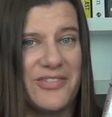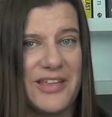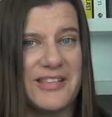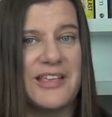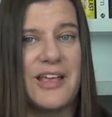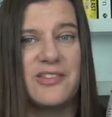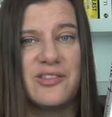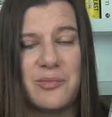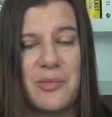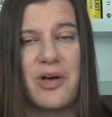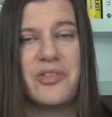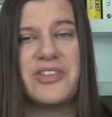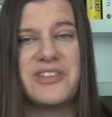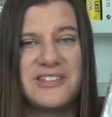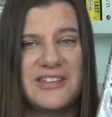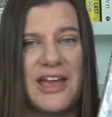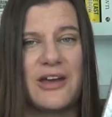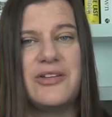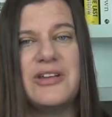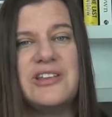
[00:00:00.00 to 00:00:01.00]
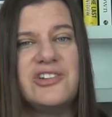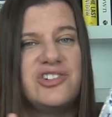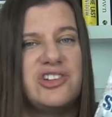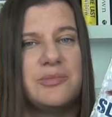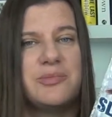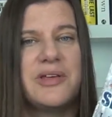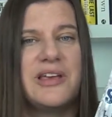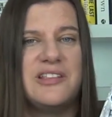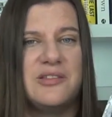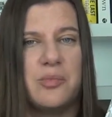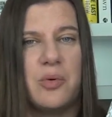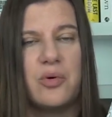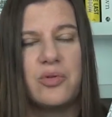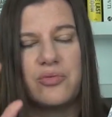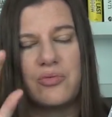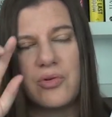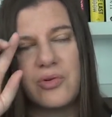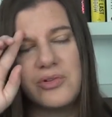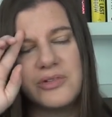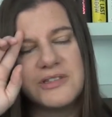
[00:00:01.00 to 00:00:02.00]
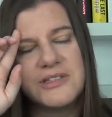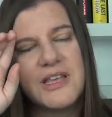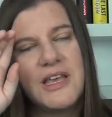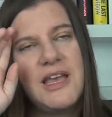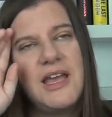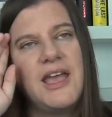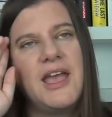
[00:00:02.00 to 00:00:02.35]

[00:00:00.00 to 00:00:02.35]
That's how small this town is. She plays both roles.